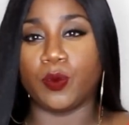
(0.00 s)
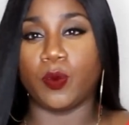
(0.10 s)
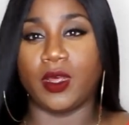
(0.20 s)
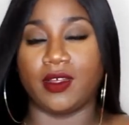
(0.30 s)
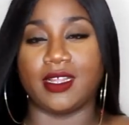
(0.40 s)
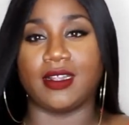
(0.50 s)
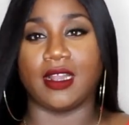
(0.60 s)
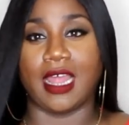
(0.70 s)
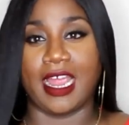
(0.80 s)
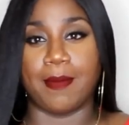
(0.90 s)
well in
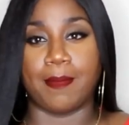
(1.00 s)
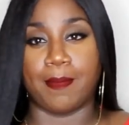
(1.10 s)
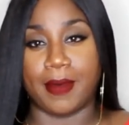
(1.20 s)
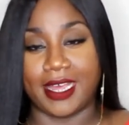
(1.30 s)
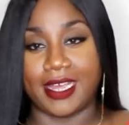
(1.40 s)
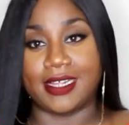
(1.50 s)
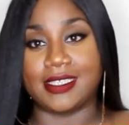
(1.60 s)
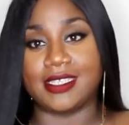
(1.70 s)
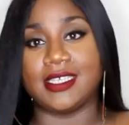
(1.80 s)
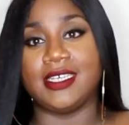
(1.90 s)
the light,
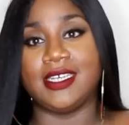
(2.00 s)
but